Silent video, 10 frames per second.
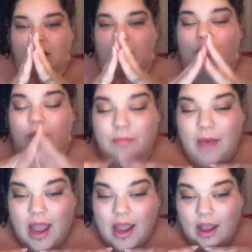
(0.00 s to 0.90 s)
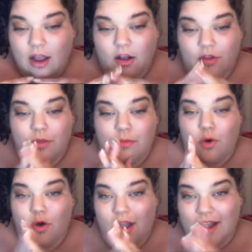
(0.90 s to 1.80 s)
with my hair, the
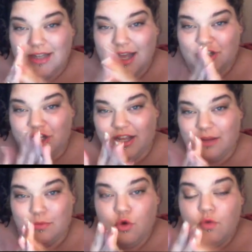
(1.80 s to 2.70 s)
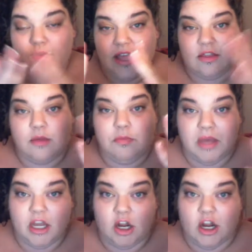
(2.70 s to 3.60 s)
more I touch it and move it, the
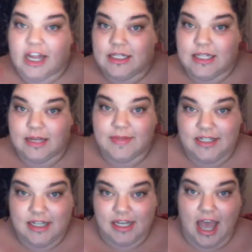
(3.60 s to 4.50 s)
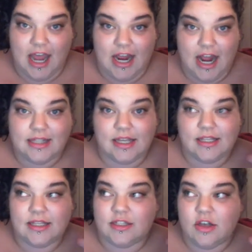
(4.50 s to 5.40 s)
bigger it seems to get. It has like
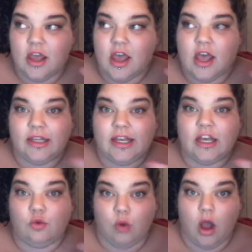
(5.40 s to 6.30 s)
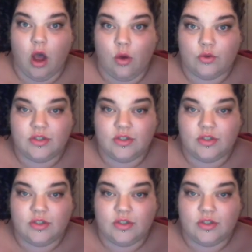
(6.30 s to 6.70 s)
this, like it grows.